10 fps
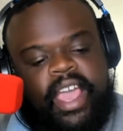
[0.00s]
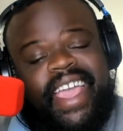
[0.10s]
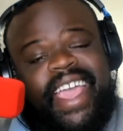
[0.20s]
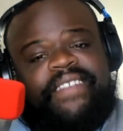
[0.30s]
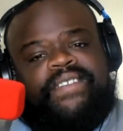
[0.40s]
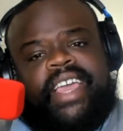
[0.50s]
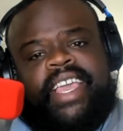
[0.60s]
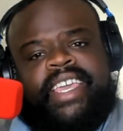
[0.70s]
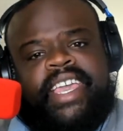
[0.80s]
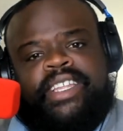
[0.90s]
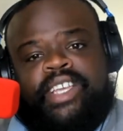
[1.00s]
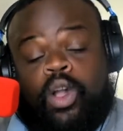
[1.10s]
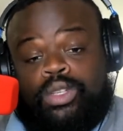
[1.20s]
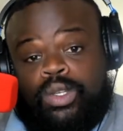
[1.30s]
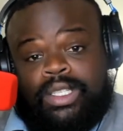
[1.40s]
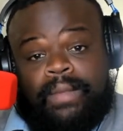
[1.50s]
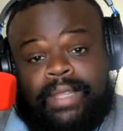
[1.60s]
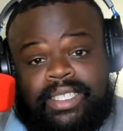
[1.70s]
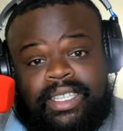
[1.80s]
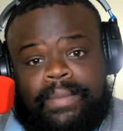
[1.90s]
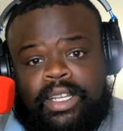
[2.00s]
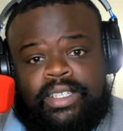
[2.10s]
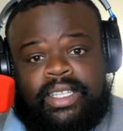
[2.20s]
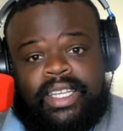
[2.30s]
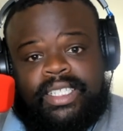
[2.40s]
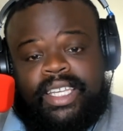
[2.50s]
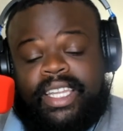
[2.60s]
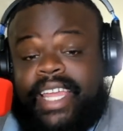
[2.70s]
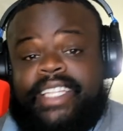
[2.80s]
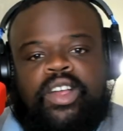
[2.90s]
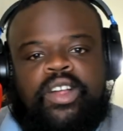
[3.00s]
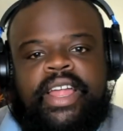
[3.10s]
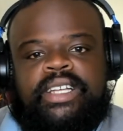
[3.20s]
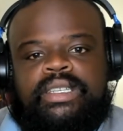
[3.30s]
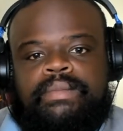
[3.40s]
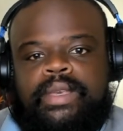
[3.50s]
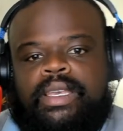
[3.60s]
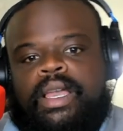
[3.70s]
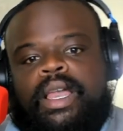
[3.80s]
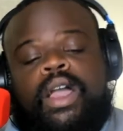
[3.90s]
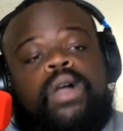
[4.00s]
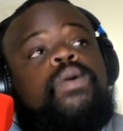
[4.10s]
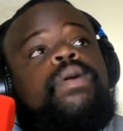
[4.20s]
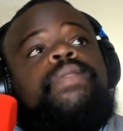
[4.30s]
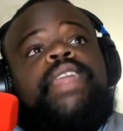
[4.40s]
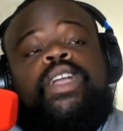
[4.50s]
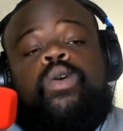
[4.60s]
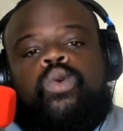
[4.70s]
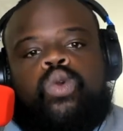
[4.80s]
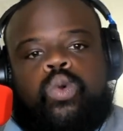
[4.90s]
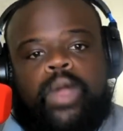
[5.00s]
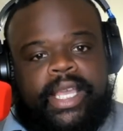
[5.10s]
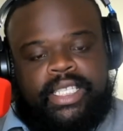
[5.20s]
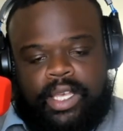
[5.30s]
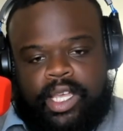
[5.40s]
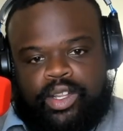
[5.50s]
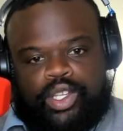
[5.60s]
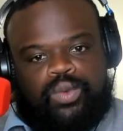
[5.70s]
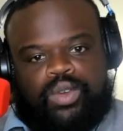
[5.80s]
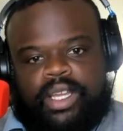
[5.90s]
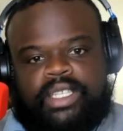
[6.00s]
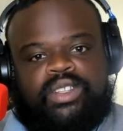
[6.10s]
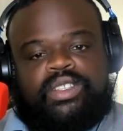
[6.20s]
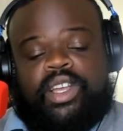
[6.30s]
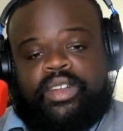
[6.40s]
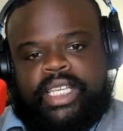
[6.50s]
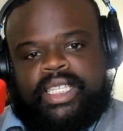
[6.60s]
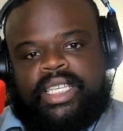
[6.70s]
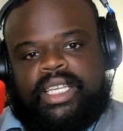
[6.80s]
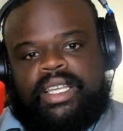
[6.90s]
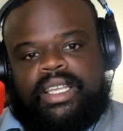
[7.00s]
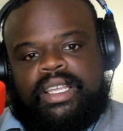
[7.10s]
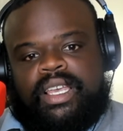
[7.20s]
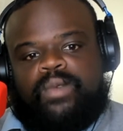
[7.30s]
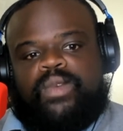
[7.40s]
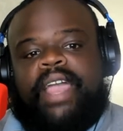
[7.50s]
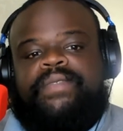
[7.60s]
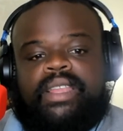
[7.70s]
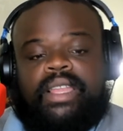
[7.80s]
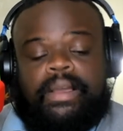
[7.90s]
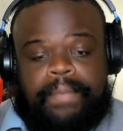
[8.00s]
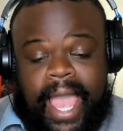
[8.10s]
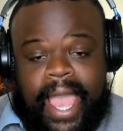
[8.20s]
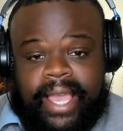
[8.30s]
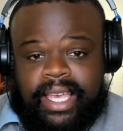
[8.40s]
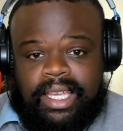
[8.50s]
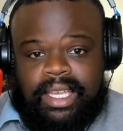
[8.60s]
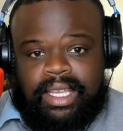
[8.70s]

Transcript: If a kid goes through something similar to this and they turn out to be, they go crazy in their twenties and thirties, and we have to look back